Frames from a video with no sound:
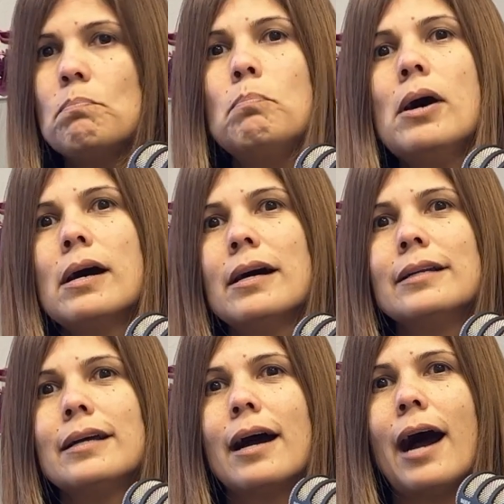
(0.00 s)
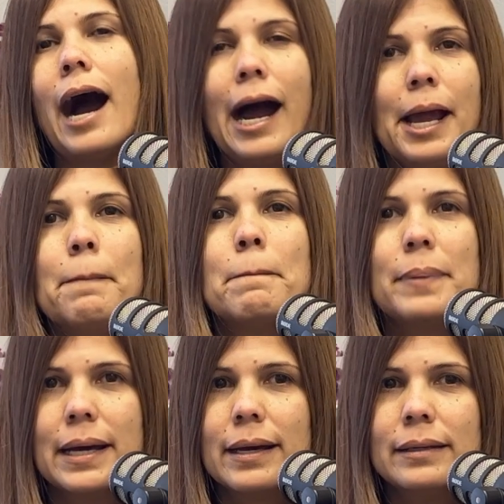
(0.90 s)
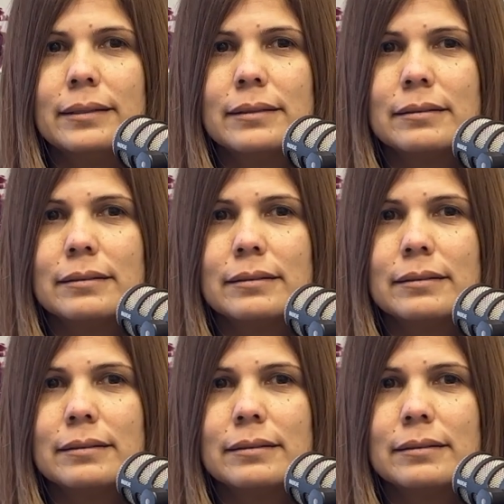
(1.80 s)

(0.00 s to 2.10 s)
But I bet